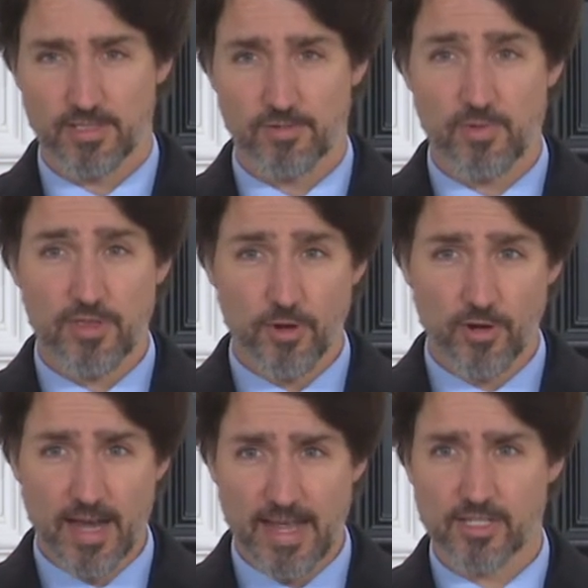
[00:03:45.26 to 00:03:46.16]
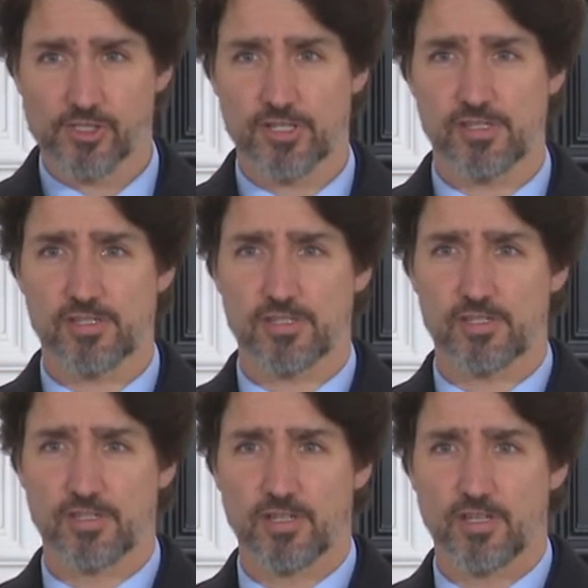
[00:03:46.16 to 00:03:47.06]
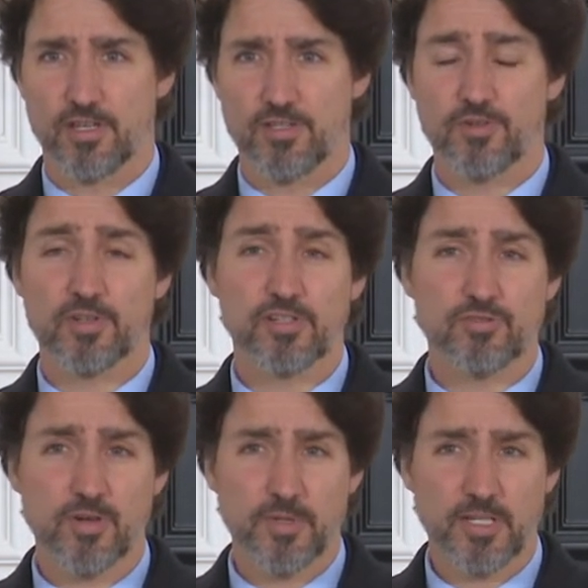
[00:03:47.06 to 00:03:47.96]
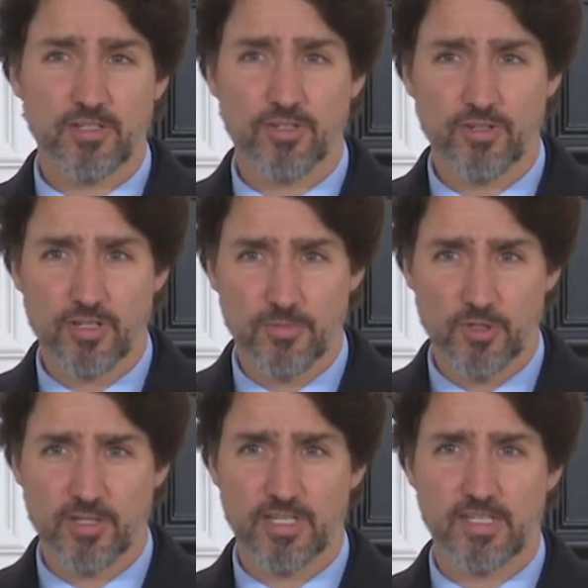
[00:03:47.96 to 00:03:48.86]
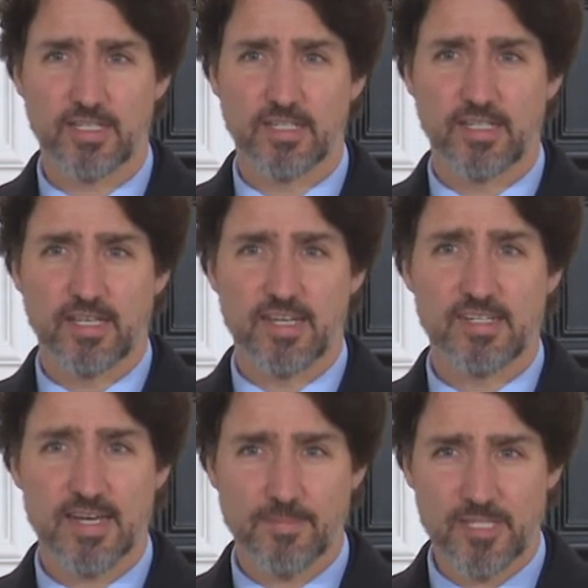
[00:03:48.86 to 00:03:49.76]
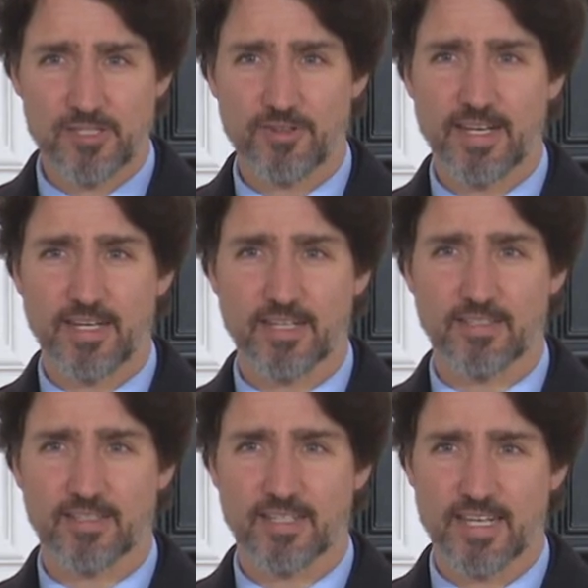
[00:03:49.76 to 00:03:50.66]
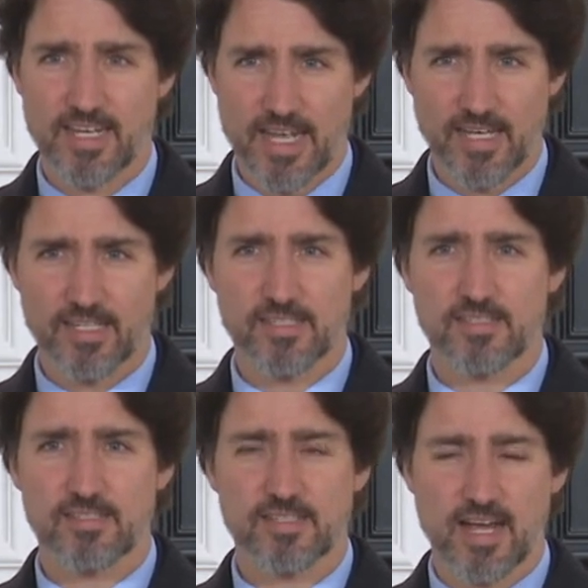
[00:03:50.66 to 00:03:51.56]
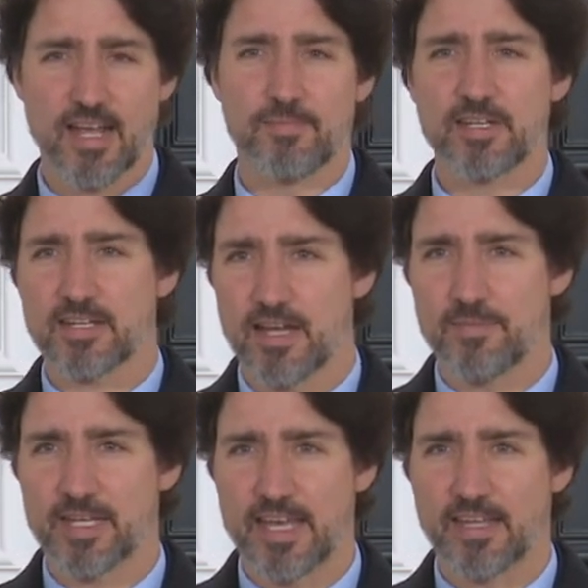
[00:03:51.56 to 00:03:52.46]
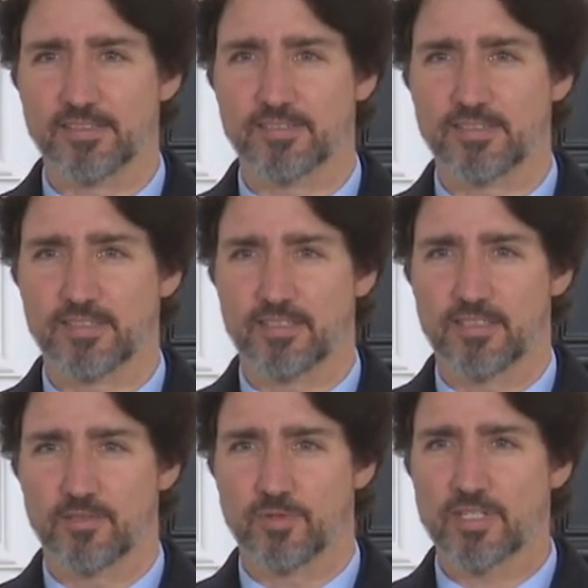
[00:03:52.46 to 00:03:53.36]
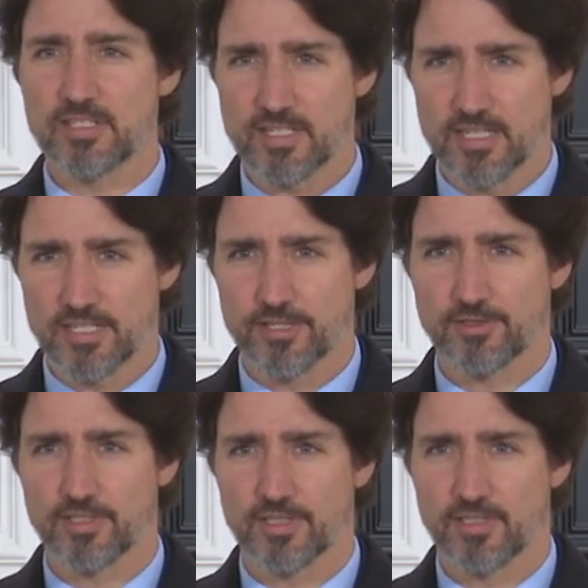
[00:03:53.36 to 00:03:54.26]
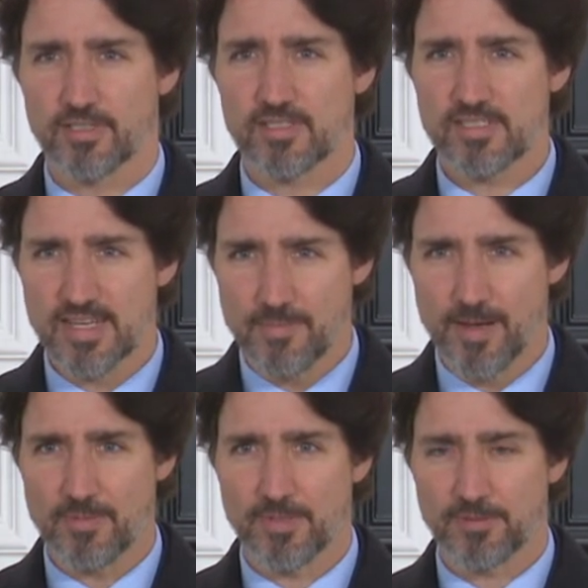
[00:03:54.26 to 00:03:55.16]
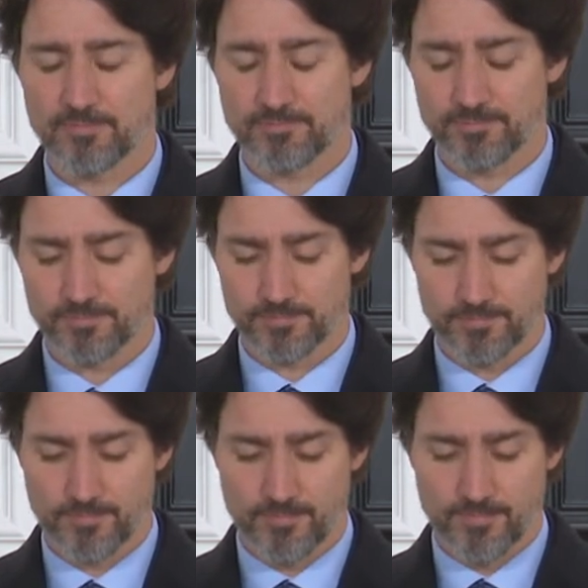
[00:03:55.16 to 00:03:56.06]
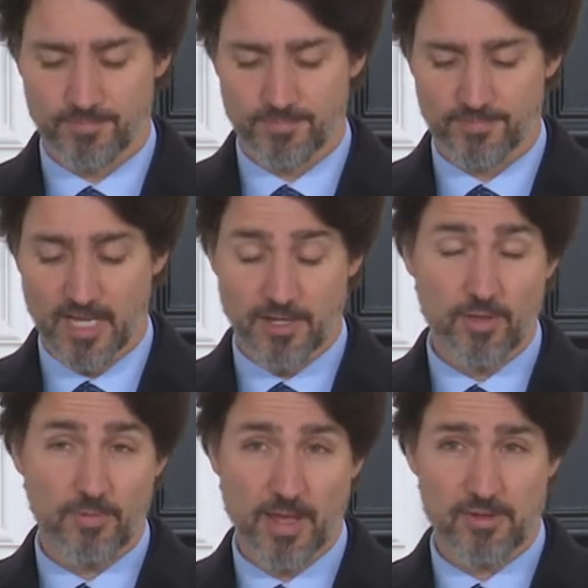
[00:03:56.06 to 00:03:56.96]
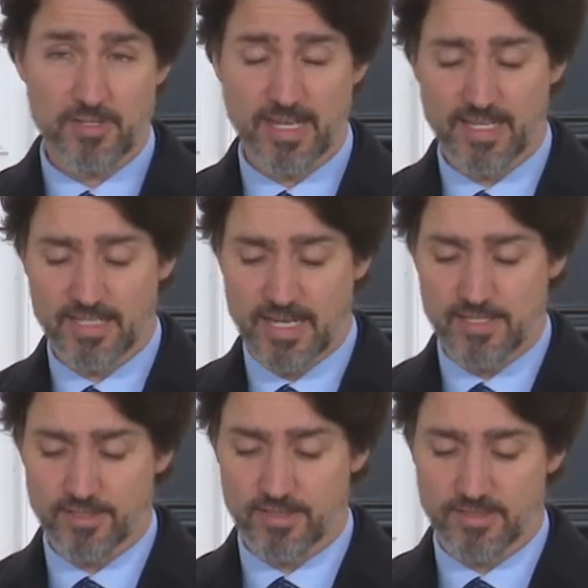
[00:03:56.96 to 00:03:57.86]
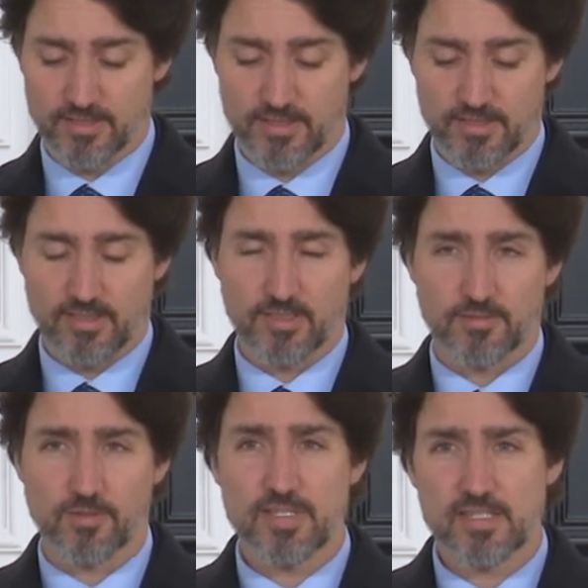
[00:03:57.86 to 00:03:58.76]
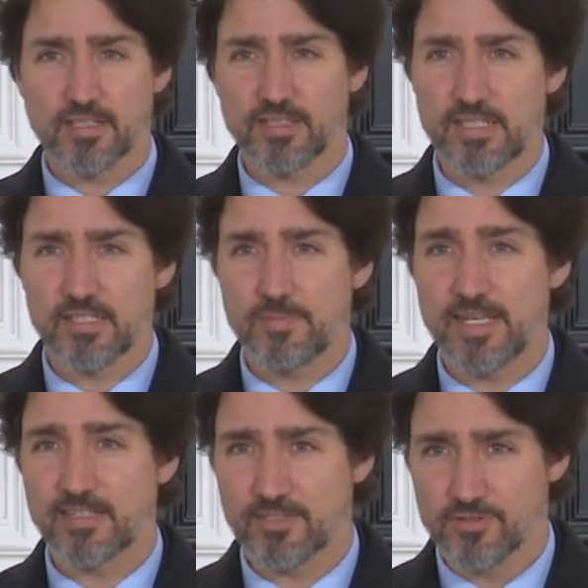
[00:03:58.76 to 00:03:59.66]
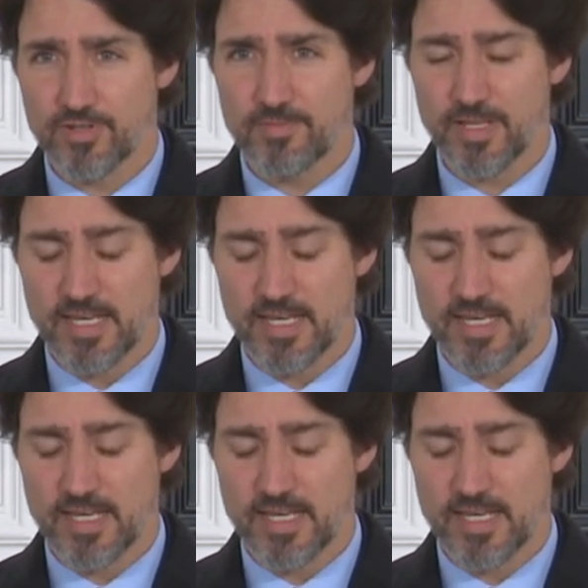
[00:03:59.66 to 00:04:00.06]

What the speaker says: With your actions, you're contributing to your community and demonstrating that Canadians, time and time again, will continue to step up. I know the weather's getting nicer, but we still need to be extremely